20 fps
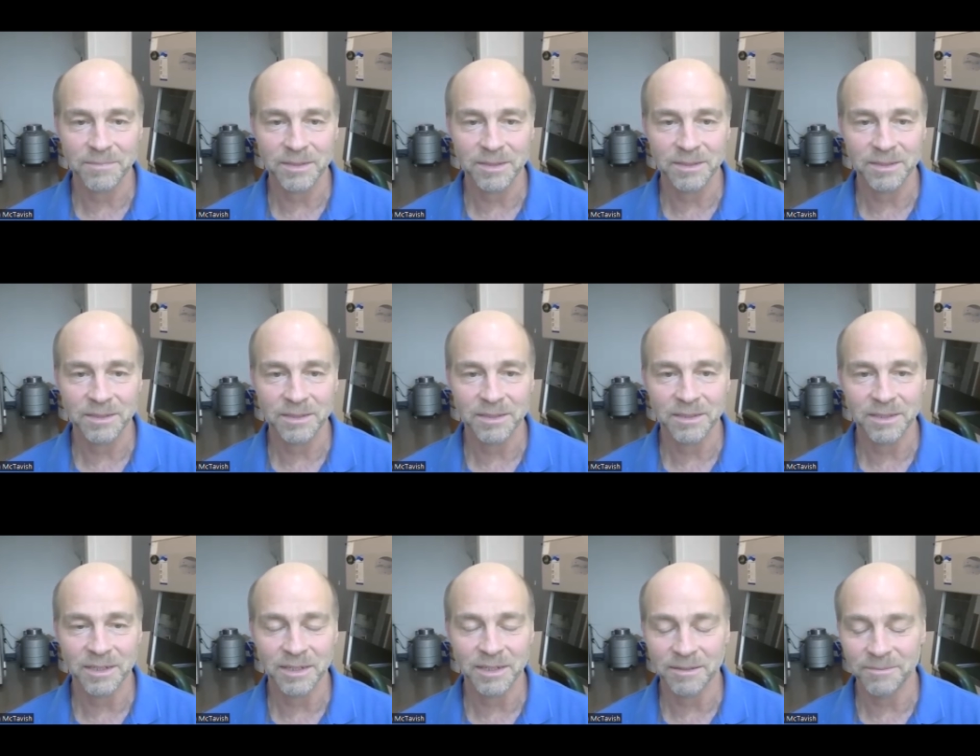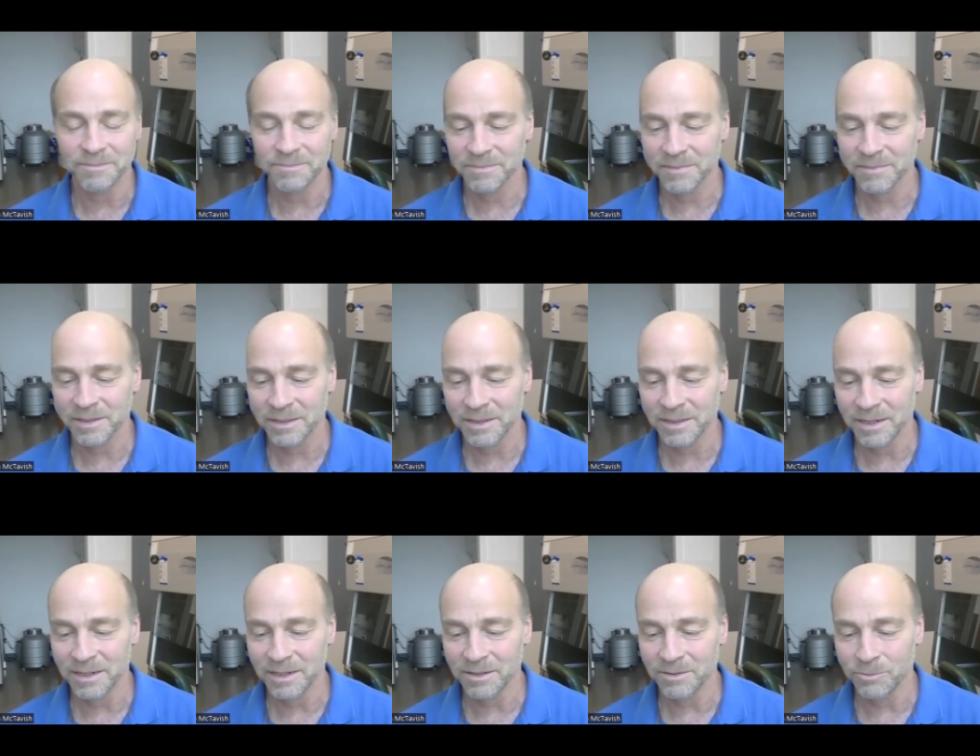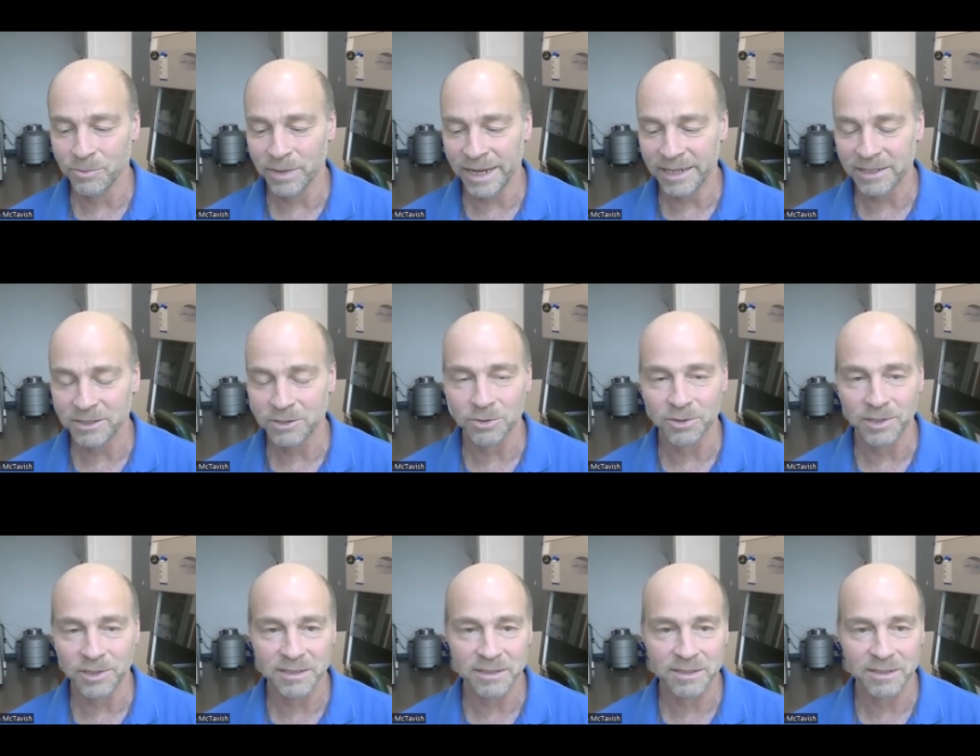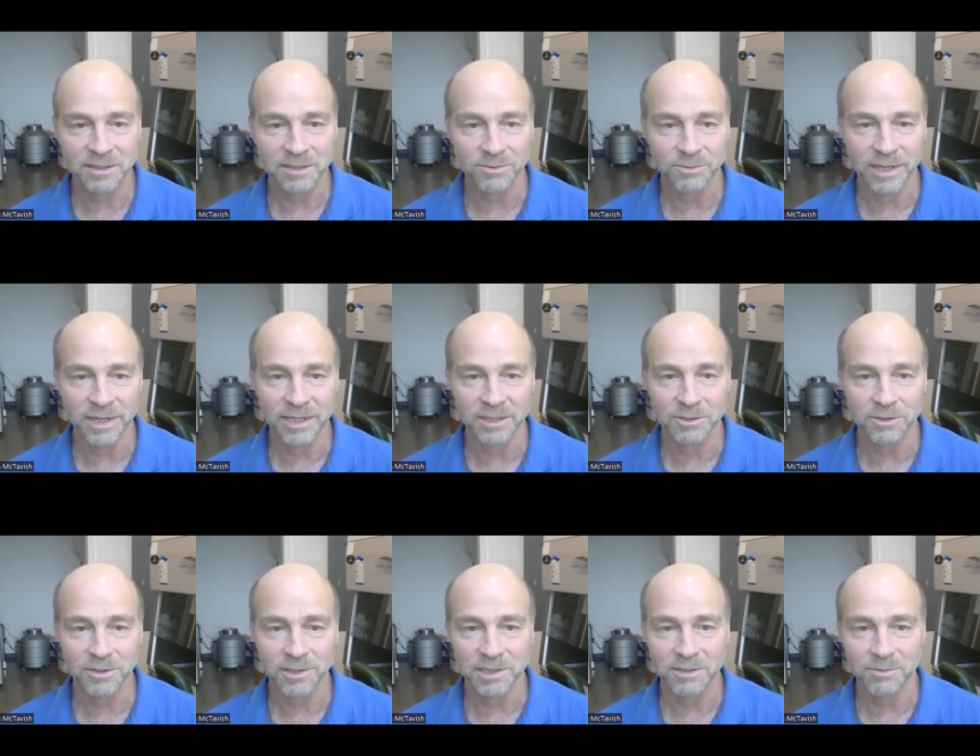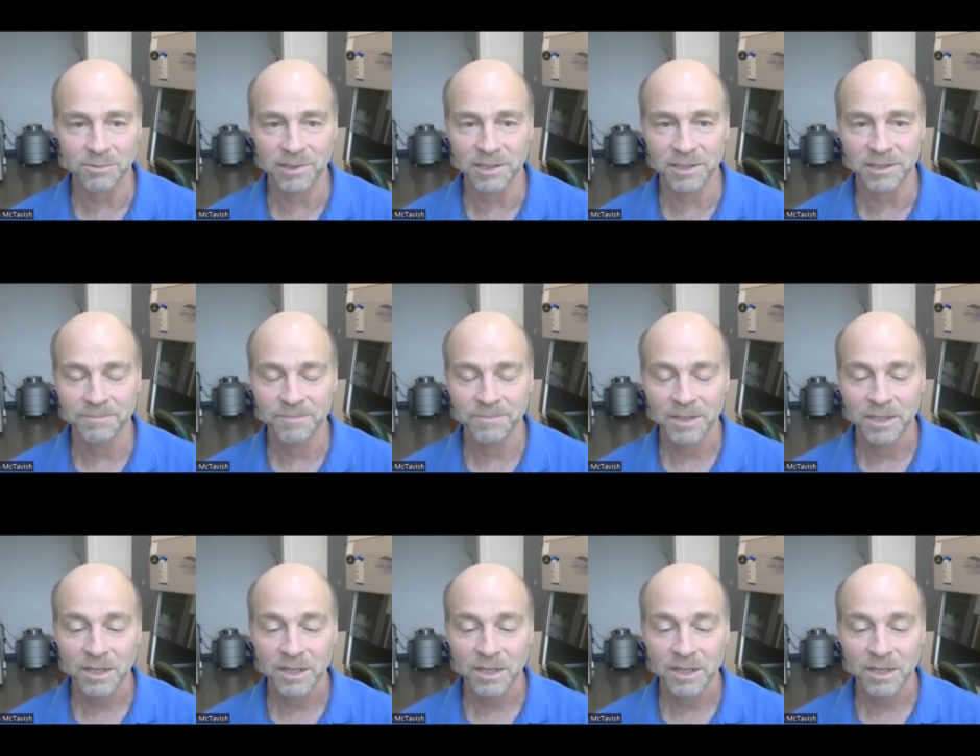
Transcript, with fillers: mm-hmm. Uh, uh, ranked choice ranked choice winner.